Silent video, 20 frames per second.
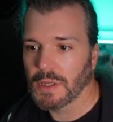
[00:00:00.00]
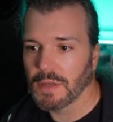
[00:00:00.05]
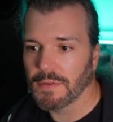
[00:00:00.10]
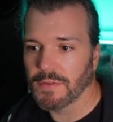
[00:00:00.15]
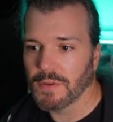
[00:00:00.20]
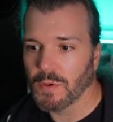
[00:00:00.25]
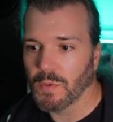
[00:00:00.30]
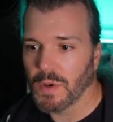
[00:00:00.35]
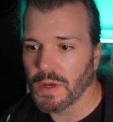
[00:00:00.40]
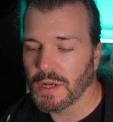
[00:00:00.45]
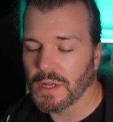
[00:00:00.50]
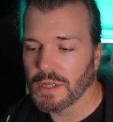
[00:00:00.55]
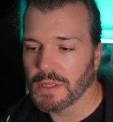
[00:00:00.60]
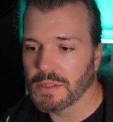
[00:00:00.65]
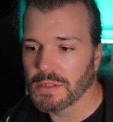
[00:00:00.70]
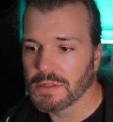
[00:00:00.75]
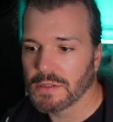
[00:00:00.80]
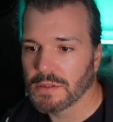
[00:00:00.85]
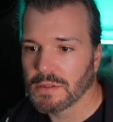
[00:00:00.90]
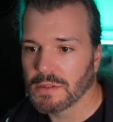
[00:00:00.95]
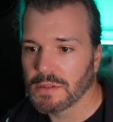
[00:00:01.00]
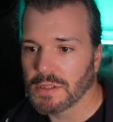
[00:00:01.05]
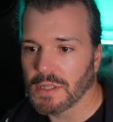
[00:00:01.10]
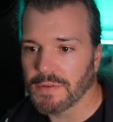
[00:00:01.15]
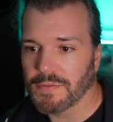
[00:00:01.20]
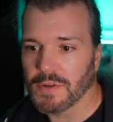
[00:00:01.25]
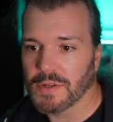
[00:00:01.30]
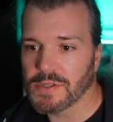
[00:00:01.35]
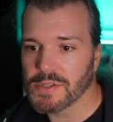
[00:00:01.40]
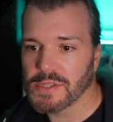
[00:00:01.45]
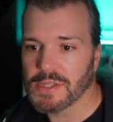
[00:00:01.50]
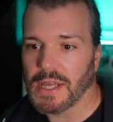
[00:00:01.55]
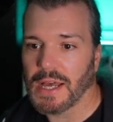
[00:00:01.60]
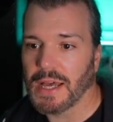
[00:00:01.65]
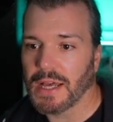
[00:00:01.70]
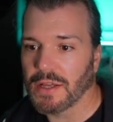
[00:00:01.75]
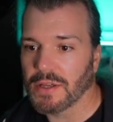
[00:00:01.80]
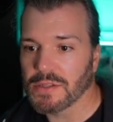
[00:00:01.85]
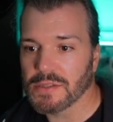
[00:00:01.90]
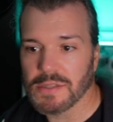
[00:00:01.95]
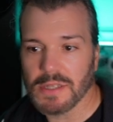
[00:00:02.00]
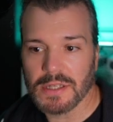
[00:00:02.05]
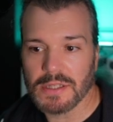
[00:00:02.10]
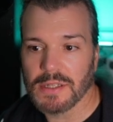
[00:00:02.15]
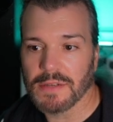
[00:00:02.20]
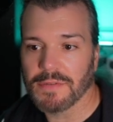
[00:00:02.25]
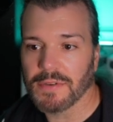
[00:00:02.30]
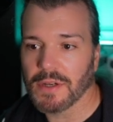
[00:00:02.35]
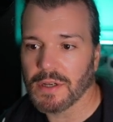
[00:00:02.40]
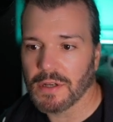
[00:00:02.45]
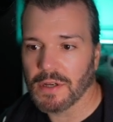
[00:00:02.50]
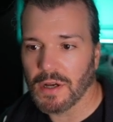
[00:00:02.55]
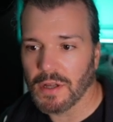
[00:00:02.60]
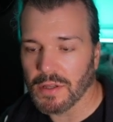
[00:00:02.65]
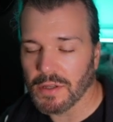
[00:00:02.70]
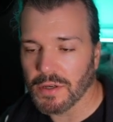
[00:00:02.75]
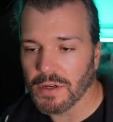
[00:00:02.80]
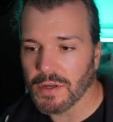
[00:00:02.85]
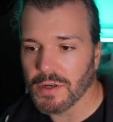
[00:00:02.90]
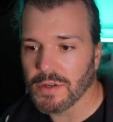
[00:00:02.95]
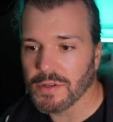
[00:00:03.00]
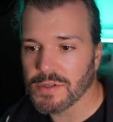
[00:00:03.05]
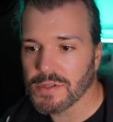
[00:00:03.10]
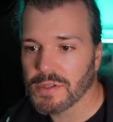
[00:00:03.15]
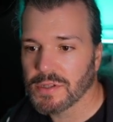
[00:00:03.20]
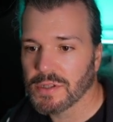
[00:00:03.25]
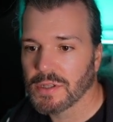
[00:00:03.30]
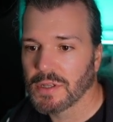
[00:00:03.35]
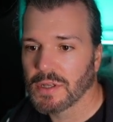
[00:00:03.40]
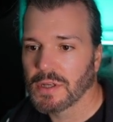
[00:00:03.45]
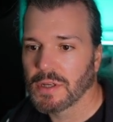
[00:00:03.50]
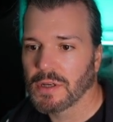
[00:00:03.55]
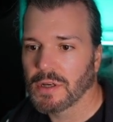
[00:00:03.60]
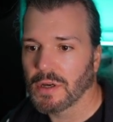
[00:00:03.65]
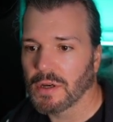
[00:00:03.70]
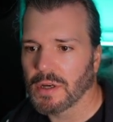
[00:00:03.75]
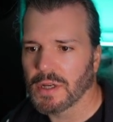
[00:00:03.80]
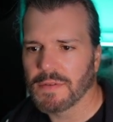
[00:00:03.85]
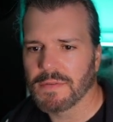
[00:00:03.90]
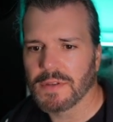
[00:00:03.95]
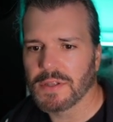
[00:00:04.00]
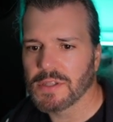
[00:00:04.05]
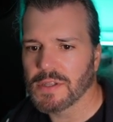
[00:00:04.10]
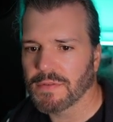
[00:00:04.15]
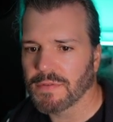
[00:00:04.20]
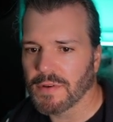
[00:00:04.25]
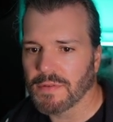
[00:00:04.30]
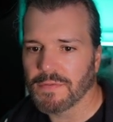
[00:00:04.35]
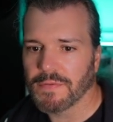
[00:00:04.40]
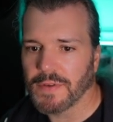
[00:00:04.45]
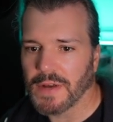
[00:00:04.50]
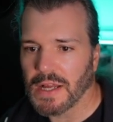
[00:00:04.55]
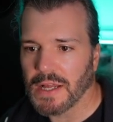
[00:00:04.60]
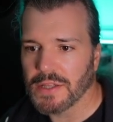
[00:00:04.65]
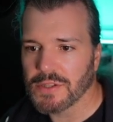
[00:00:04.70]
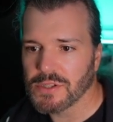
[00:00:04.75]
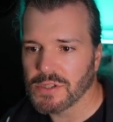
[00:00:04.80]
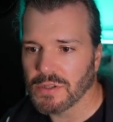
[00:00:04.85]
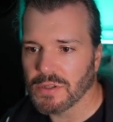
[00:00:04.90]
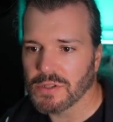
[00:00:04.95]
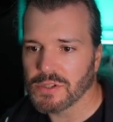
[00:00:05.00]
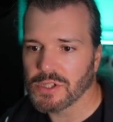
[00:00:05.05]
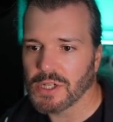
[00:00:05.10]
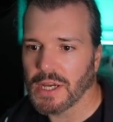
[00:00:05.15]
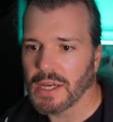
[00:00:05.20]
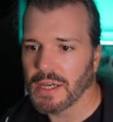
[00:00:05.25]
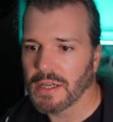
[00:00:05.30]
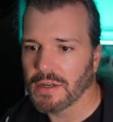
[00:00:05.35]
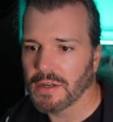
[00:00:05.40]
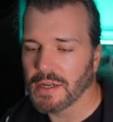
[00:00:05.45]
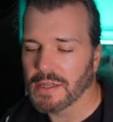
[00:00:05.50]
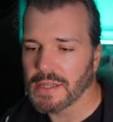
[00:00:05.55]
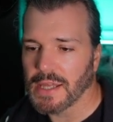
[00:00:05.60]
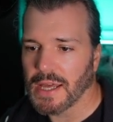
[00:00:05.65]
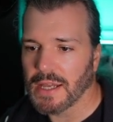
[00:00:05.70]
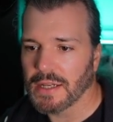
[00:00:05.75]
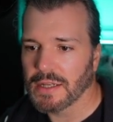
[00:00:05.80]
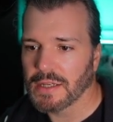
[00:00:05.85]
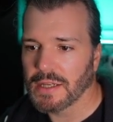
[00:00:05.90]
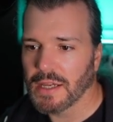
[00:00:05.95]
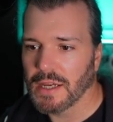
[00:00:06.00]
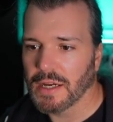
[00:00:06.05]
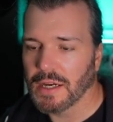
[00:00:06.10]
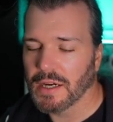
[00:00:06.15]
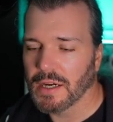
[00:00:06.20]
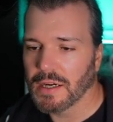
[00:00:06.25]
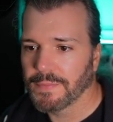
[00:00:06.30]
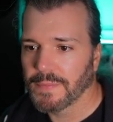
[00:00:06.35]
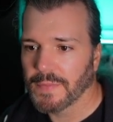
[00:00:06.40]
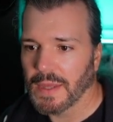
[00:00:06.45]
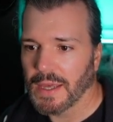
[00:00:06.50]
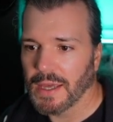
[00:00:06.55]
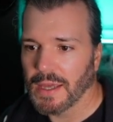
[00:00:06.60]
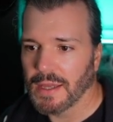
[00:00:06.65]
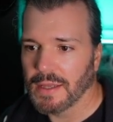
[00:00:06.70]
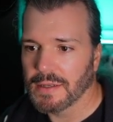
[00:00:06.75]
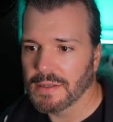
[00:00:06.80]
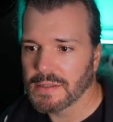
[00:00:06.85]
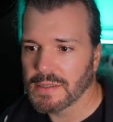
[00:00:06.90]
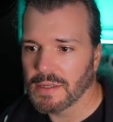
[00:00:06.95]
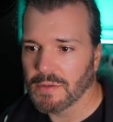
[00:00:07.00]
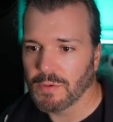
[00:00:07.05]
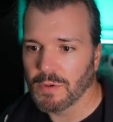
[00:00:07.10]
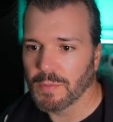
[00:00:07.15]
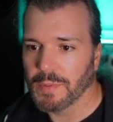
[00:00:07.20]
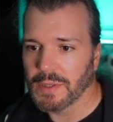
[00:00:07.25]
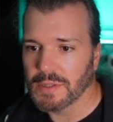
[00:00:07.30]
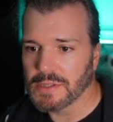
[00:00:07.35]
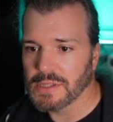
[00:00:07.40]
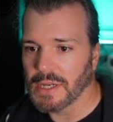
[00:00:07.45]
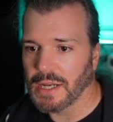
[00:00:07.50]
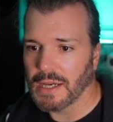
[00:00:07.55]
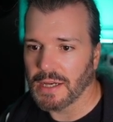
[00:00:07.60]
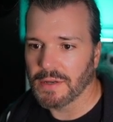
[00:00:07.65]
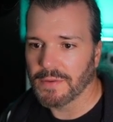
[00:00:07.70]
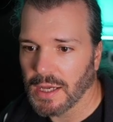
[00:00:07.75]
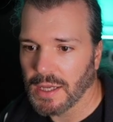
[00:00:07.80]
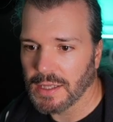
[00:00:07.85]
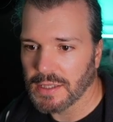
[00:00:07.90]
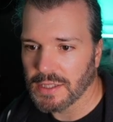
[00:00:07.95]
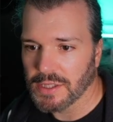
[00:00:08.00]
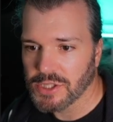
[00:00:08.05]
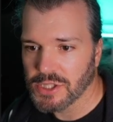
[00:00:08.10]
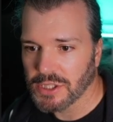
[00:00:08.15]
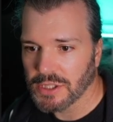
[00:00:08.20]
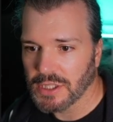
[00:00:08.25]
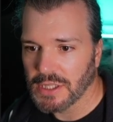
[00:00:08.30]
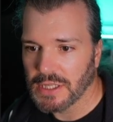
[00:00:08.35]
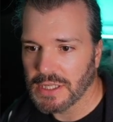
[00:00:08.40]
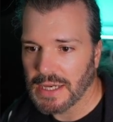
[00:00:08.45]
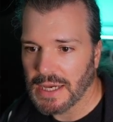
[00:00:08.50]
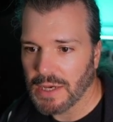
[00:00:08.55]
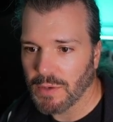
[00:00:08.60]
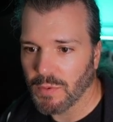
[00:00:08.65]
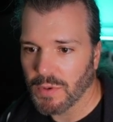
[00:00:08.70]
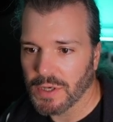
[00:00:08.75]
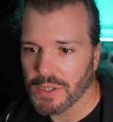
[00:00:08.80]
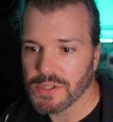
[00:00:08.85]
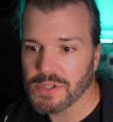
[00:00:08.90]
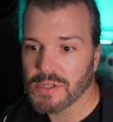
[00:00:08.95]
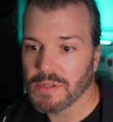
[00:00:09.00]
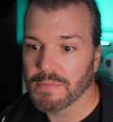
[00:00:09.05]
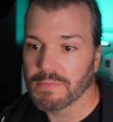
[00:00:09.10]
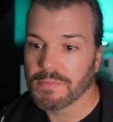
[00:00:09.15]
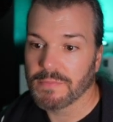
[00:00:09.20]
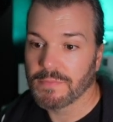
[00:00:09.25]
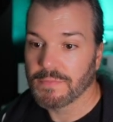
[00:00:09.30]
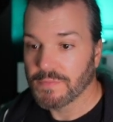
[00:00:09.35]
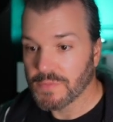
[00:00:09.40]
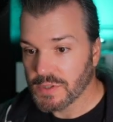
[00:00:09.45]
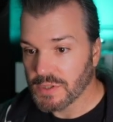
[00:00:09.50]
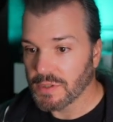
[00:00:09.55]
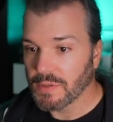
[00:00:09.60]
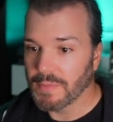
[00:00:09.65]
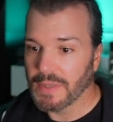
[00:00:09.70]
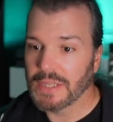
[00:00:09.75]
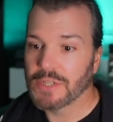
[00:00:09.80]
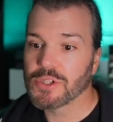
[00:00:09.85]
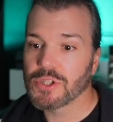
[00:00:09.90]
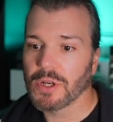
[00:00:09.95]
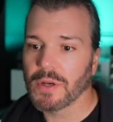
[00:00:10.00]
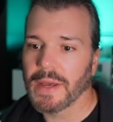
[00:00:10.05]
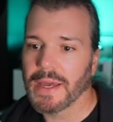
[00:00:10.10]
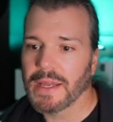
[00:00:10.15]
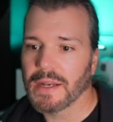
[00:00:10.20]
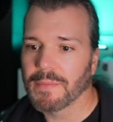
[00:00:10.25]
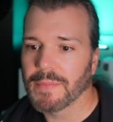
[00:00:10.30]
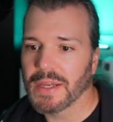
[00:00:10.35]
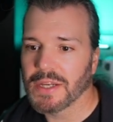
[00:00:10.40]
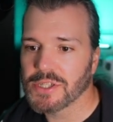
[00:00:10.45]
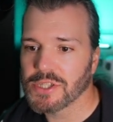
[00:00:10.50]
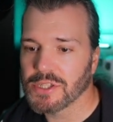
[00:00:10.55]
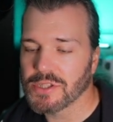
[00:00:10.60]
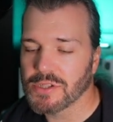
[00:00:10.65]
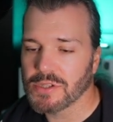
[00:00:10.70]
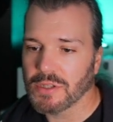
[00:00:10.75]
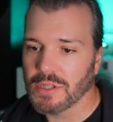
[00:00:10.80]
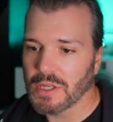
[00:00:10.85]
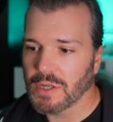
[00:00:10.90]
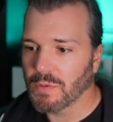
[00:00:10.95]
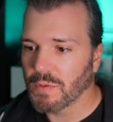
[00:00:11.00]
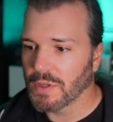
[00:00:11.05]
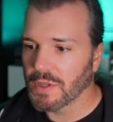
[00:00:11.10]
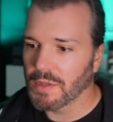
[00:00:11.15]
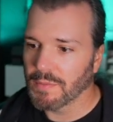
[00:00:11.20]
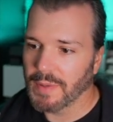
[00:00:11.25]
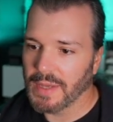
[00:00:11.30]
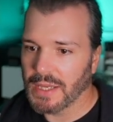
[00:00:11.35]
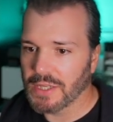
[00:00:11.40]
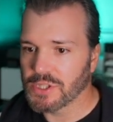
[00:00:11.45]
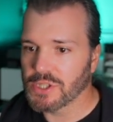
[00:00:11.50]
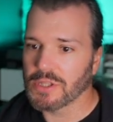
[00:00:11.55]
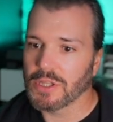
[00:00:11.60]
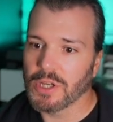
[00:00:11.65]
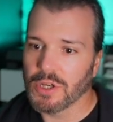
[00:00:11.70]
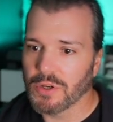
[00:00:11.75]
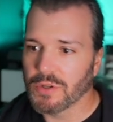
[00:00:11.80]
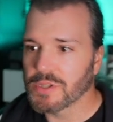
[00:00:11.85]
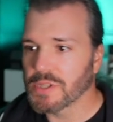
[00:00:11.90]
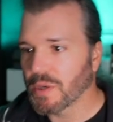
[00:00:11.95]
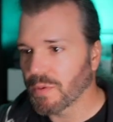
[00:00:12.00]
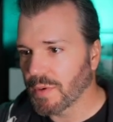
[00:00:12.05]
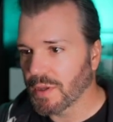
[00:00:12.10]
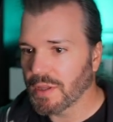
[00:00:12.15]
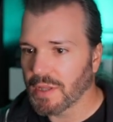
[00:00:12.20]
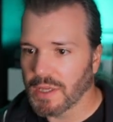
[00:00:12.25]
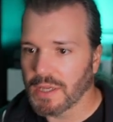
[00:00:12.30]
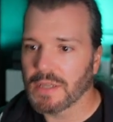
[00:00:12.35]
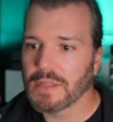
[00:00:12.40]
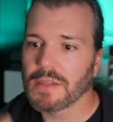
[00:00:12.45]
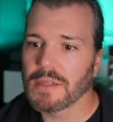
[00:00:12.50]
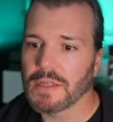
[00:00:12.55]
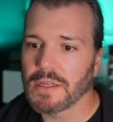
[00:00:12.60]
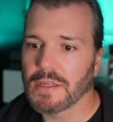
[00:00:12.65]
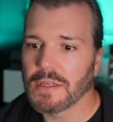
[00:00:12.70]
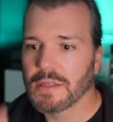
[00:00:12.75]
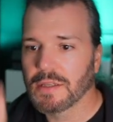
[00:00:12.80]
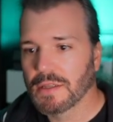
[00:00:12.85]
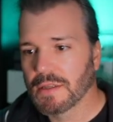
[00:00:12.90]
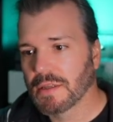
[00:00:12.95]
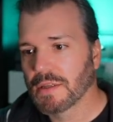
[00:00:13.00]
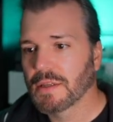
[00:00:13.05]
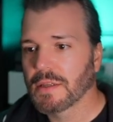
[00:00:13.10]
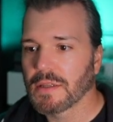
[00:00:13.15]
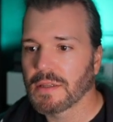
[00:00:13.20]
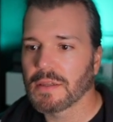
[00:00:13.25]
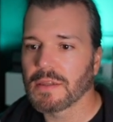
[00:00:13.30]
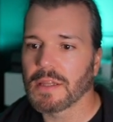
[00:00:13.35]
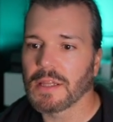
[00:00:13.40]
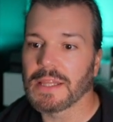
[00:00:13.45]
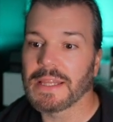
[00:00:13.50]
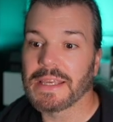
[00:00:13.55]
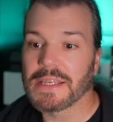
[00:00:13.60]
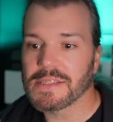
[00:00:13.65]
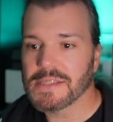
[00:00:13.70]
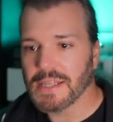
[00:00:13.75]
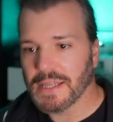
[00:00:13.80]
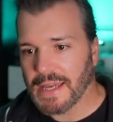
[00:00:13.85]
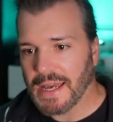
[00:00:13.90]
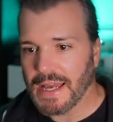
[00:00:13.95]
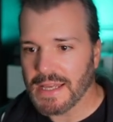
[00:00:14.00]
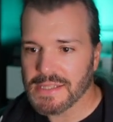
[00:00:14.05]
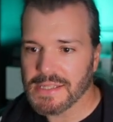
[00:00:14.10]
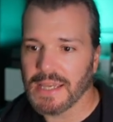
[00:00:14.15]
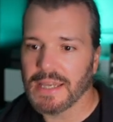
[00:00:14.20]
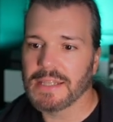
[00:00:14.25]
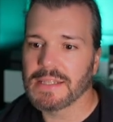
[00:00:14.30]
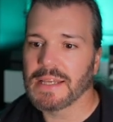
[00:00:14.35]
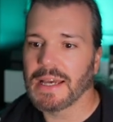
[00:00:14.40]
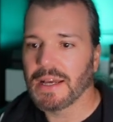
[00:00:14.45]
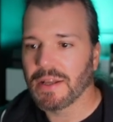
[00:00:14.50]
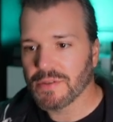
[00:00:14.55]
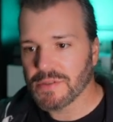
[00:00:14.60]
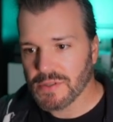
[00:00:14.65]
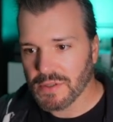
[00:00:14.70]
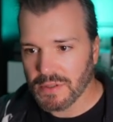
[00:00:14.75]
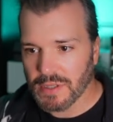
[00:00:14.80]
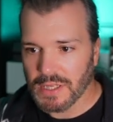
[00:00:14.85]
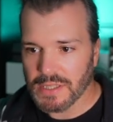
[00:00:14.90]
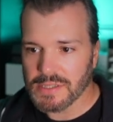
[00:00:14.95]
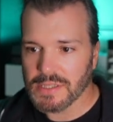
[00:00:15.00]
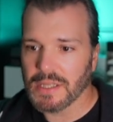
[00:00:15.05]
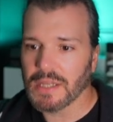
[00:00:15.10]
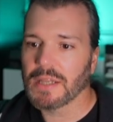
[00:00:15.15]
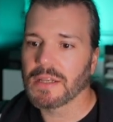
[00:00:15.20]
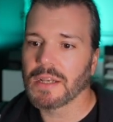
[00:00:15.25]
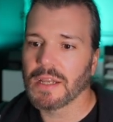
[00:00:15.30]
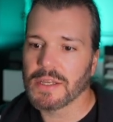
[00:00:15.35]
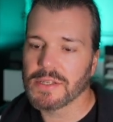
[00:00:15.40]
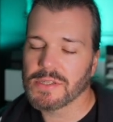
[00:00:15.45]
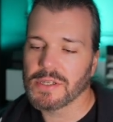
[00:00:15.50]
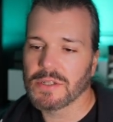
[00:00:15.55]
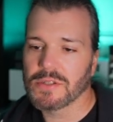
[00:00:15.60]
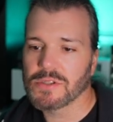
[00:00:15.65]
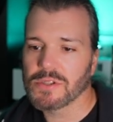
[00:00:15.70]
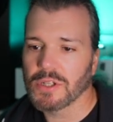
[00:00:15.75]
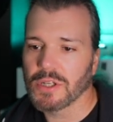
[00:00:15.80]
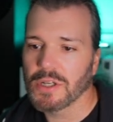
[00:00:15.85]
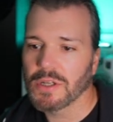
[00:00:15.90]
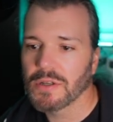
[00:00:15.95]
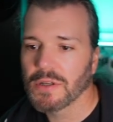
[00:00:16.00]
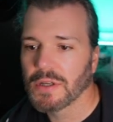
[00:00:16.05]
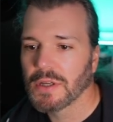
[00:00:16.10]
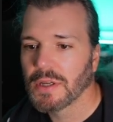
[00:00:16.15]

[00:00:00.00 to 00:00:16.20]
If you wanted different styles, like different colors, or even different fonts, you can try entering that in here and it will build it out. Additionally, I wanted some intro animation. So like when the page loads, I want like the links to cascade down. So it has like a nice intro.